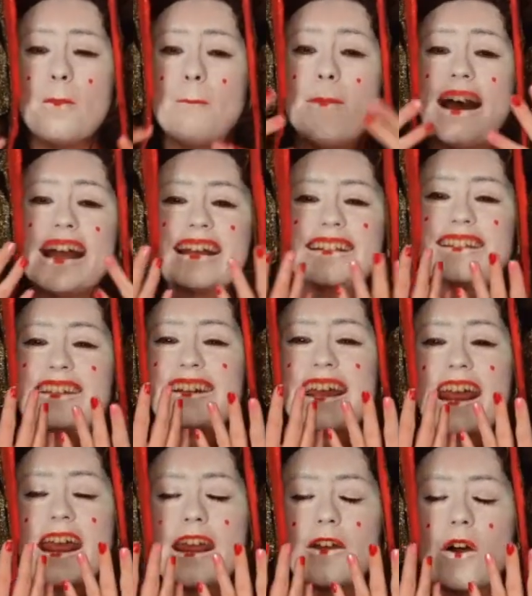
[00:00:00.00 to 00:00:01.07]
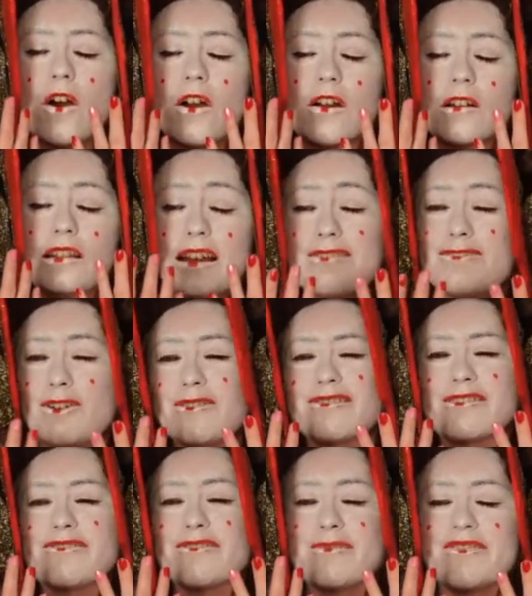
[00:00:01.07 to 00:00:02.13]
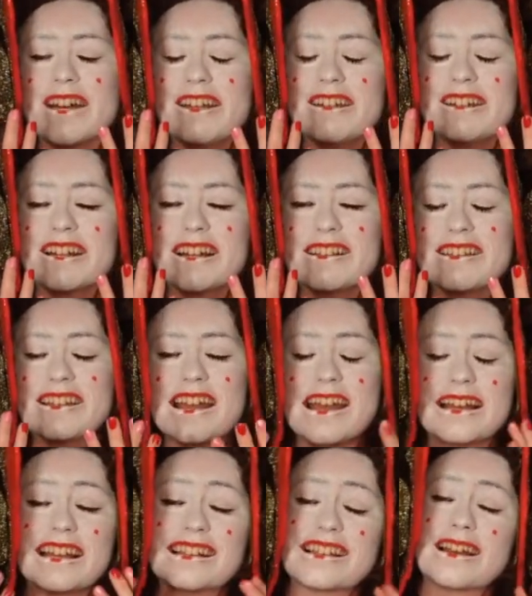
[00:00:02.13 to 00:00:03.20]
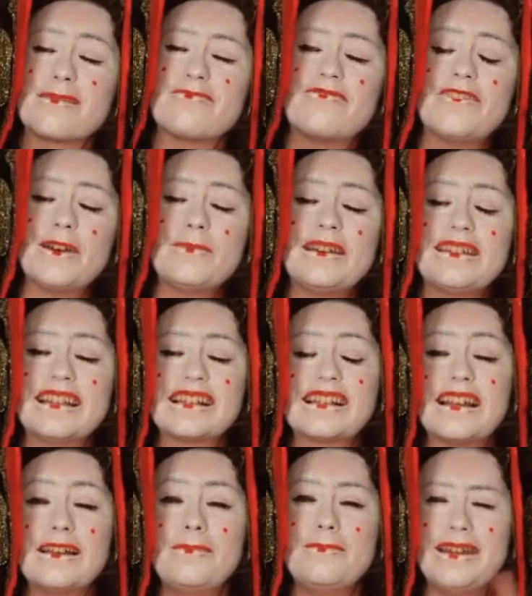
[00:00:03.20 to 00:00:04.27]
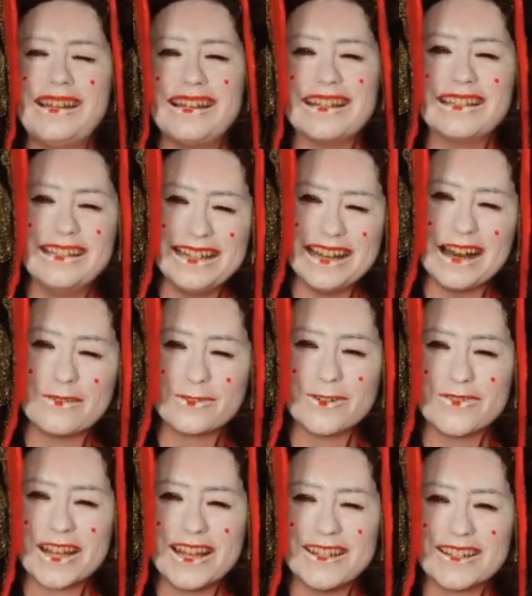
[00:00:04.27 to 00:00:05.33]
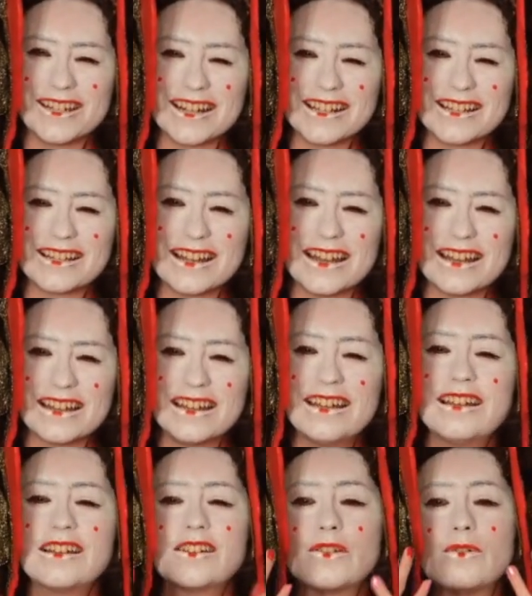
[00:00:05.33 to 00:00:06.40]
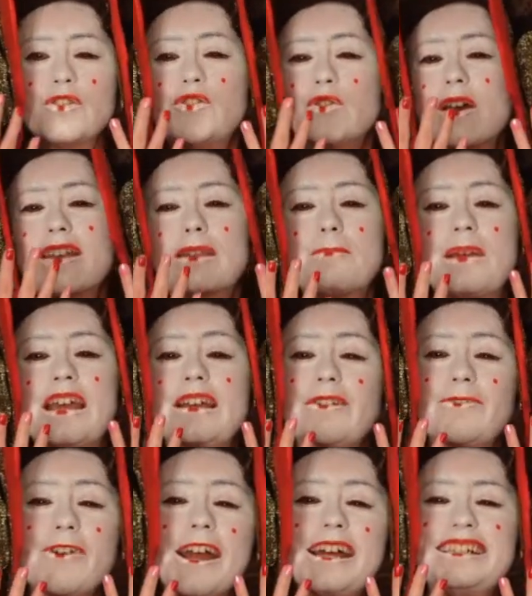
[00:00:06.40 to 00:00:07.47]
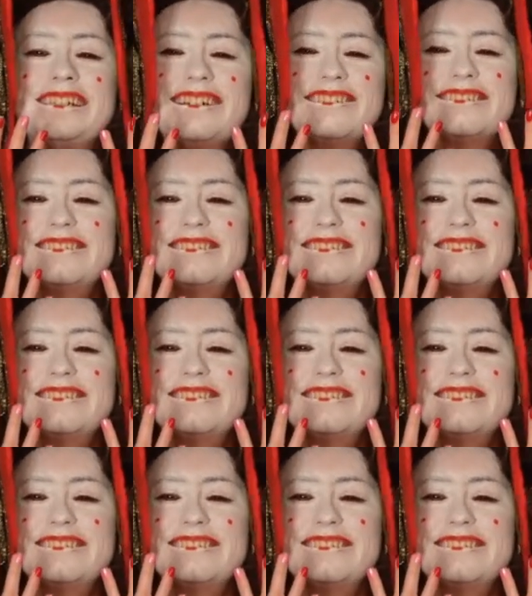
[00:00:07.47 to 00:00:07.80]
Mine today are leftover from Valentine's Day because I'm filming this immediately after Valentine's Day. So enjoy the pink and red.